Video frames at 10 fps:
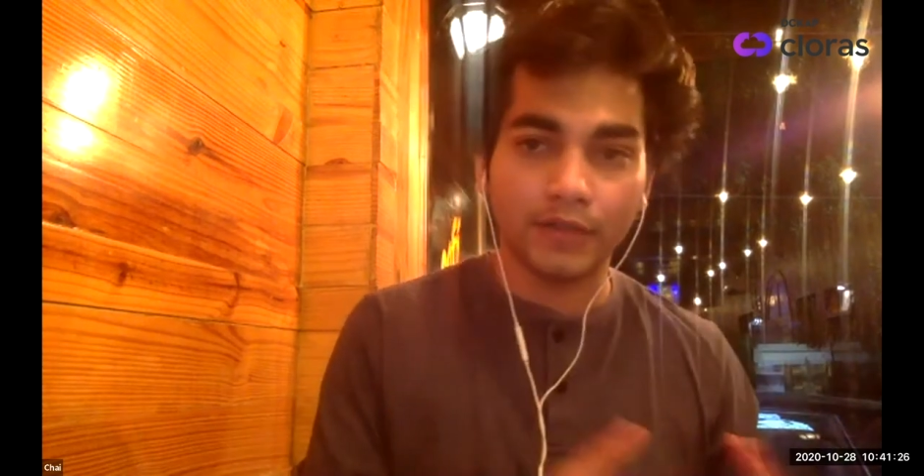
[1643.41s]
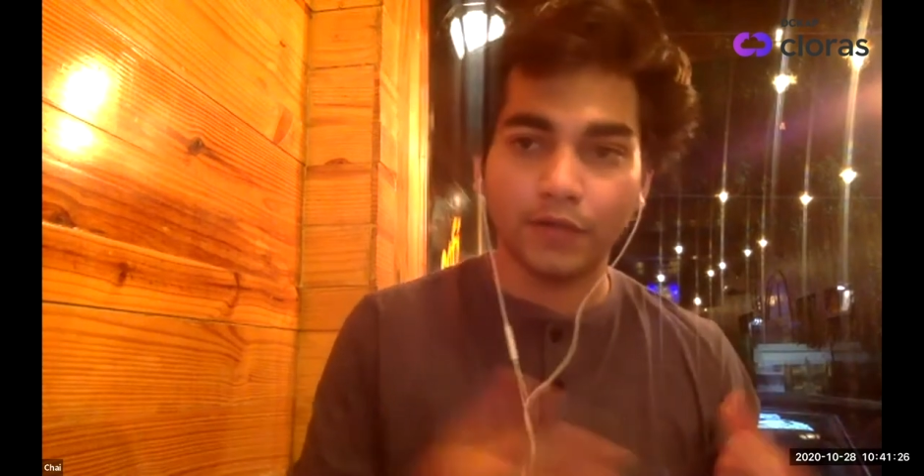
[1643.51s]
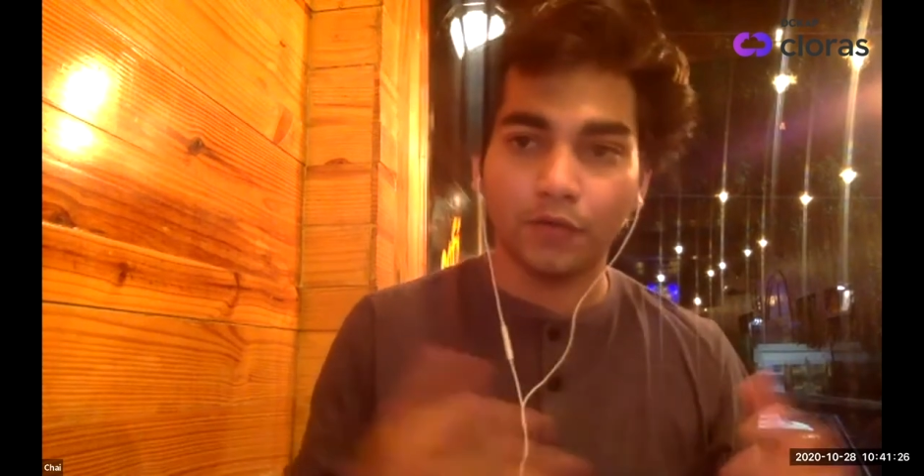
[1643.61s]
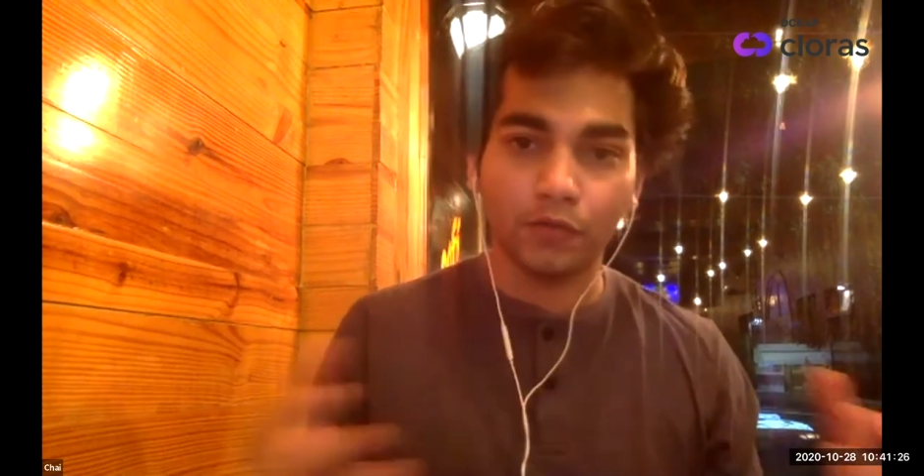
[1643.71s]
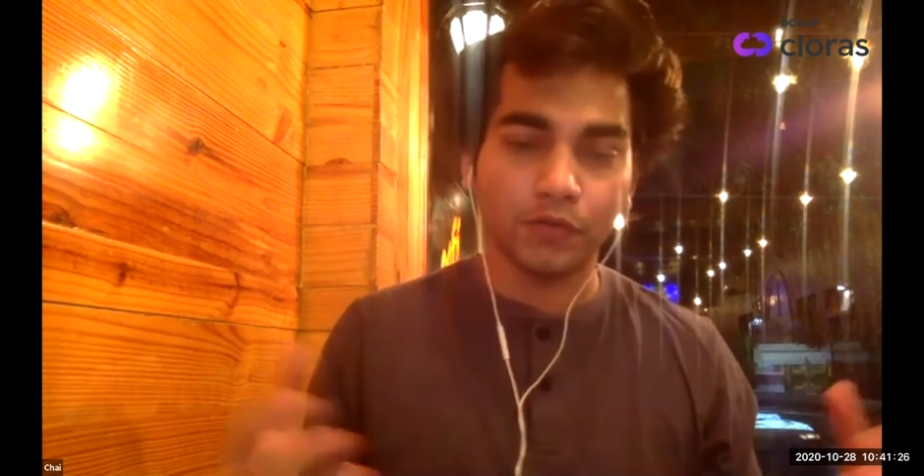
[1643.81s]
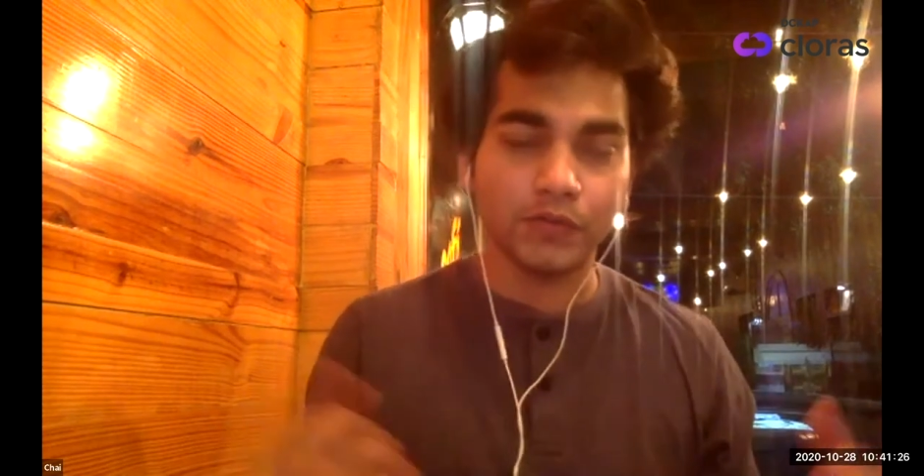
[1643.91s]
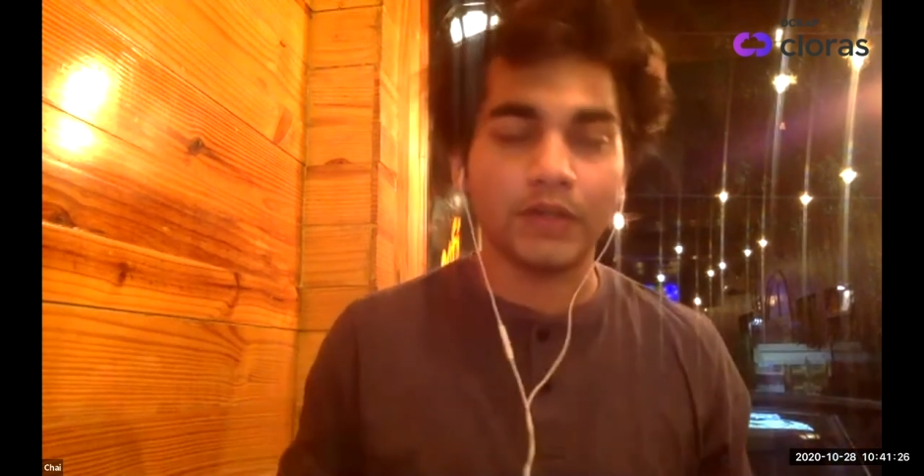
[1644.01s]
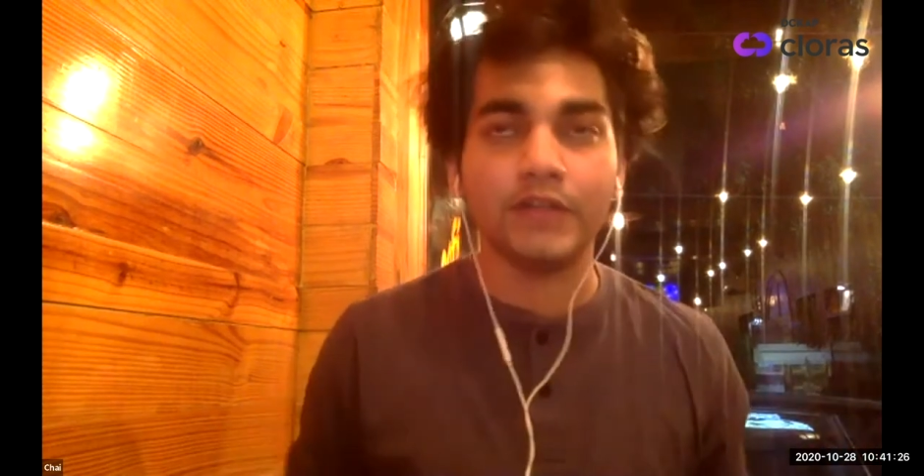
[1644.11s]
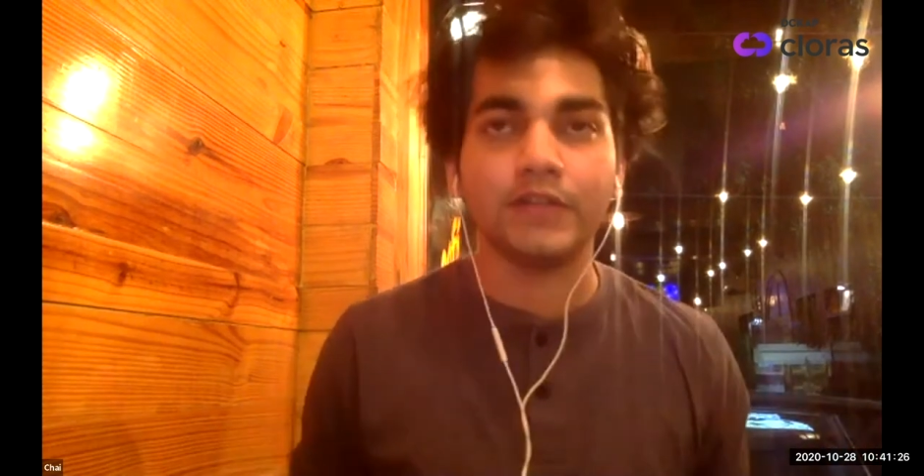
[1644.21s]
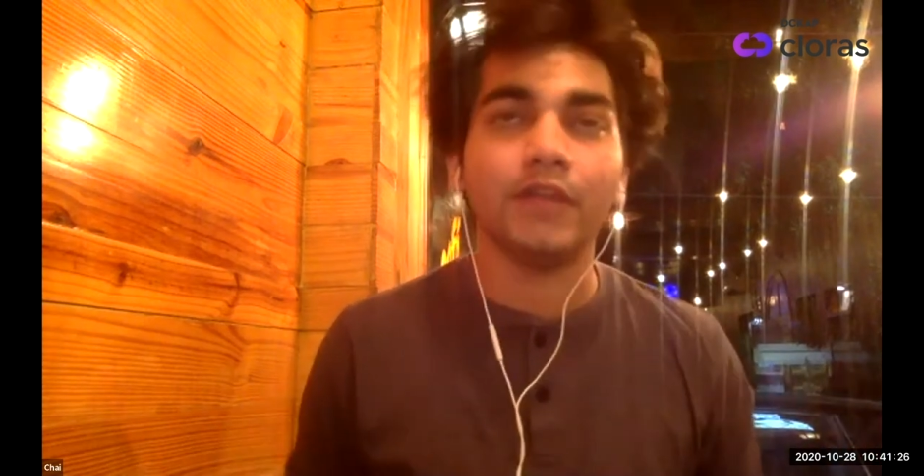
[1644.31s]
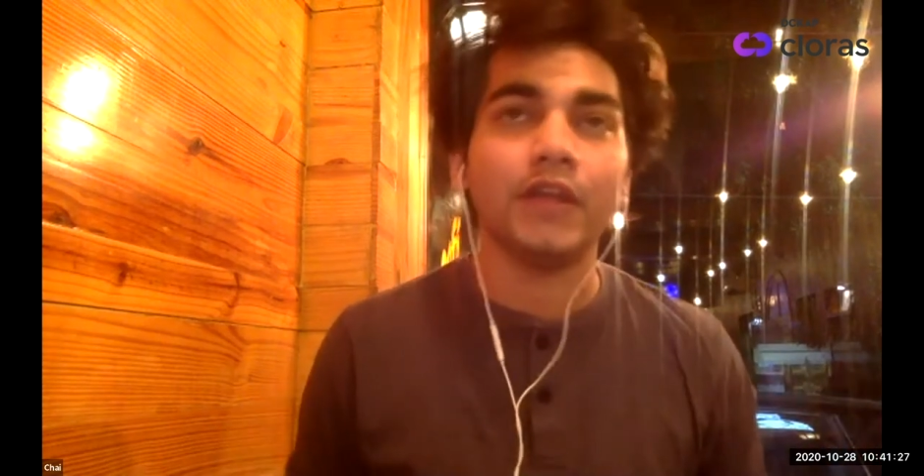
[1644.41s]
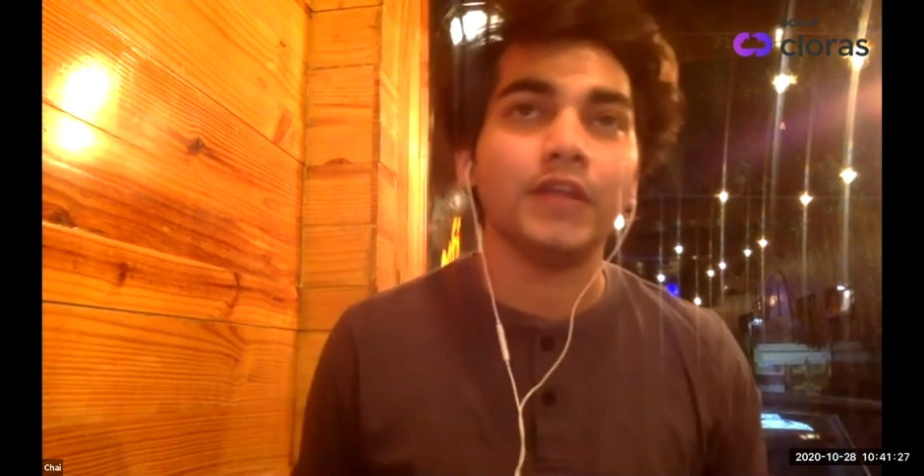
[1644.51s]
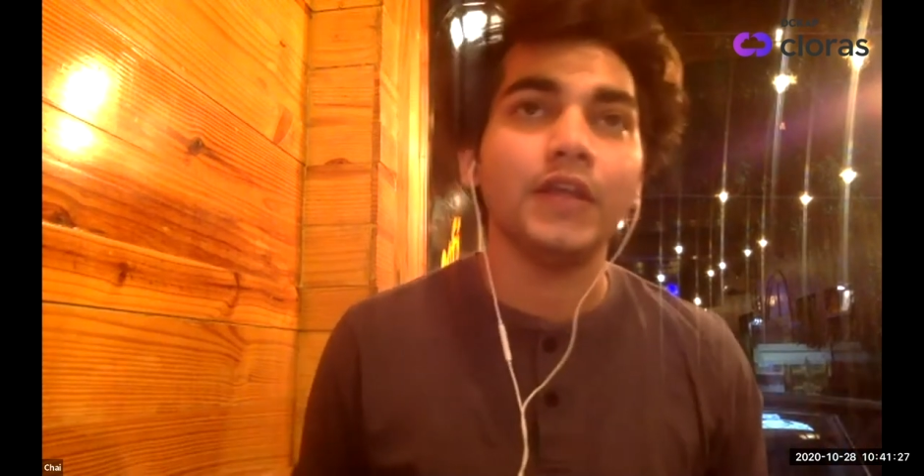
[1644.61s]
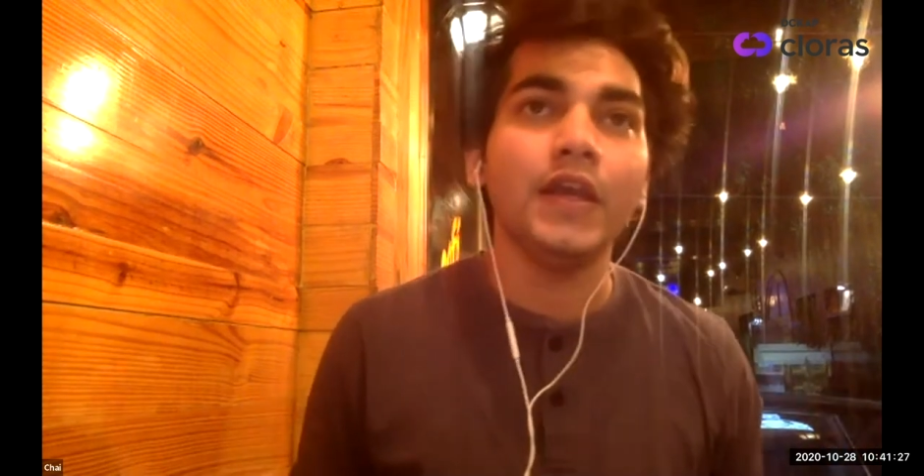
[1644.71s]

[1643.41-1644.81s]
and all those kinds of things.